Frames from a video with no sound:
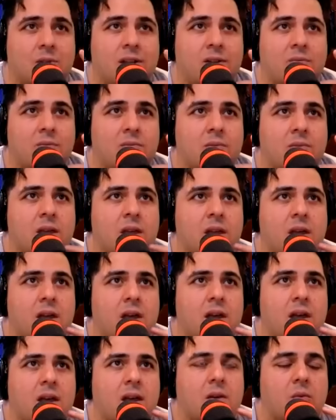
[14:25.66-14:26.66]
when
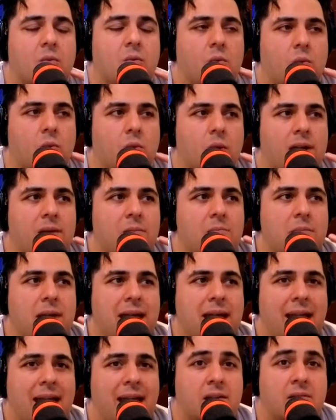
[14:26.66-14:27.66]
when a
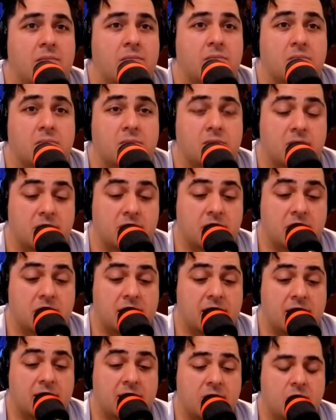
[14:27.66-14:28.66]
man
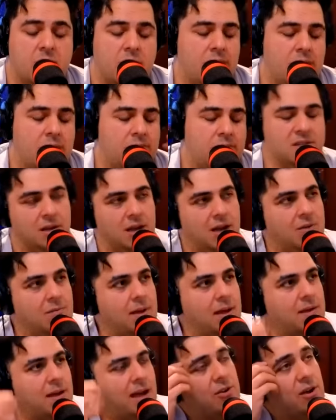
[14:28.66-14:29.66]
how
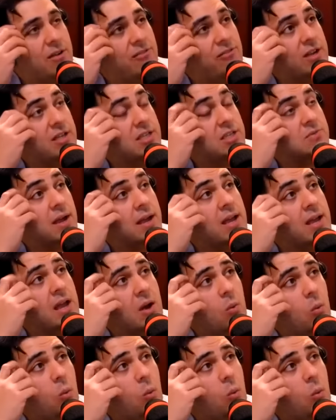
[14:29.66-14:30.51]
am I how do I phrase this right?